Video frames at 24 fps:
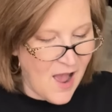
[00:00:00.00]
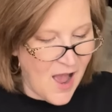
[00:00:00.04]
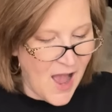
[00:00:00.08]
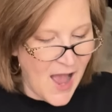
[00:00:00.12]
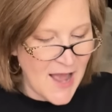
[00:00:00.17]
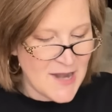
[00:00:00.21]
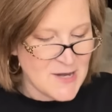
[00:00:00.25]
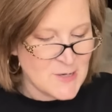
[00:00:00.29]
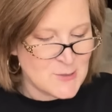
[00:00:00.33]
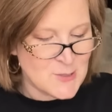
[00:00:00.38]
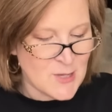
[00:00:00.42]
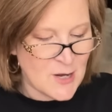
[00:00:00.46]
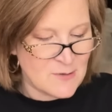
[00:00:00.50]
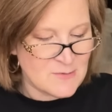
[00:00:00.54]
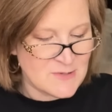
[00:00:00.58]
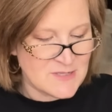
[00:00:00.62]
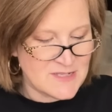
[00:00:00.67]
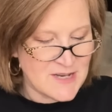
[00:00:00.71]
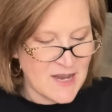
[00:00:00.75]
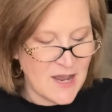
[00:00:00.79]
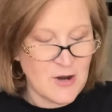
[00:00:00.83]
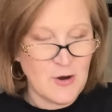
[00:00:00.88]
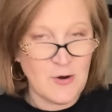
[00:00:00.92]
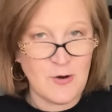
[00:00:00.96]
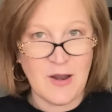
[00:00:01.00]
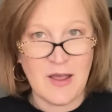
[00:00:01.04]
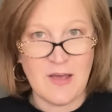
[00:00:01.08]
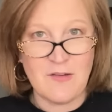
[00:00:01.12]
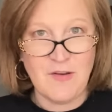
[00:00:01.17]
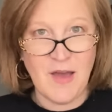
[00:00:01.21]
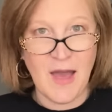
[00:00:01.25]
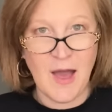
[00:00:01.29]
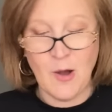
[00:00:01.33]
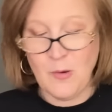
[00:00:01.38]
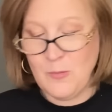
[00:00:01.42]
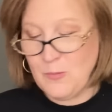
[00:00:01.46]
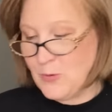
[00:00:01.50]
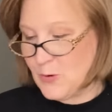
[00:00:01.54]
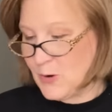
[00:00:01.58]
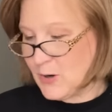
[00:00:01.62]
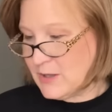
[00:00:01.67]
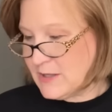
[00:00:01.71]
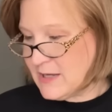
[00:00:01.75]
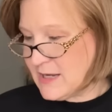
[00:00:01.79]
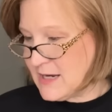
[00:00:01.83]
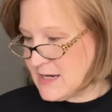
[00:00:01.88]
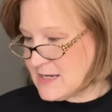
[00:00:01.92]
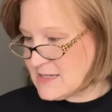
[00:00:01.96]
I just thought it was decorative. How
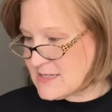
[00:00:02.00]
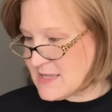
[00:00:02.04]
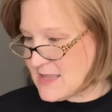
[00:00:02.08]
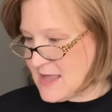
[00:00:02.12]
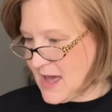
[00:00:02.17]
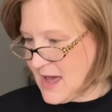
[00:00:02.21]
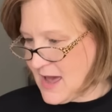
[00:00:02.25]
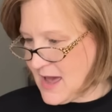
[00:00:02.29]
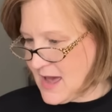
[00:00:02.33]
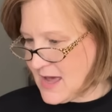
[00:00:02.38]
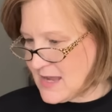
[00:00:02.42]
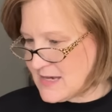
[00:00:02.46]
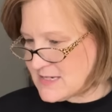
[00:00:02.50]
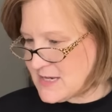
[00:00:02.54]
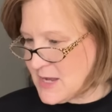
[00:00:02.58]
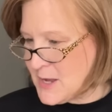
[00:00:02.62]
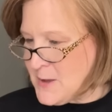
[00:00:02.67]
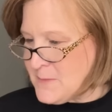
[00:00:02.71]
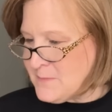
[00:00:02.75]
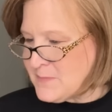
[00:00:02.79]
brilliant is that?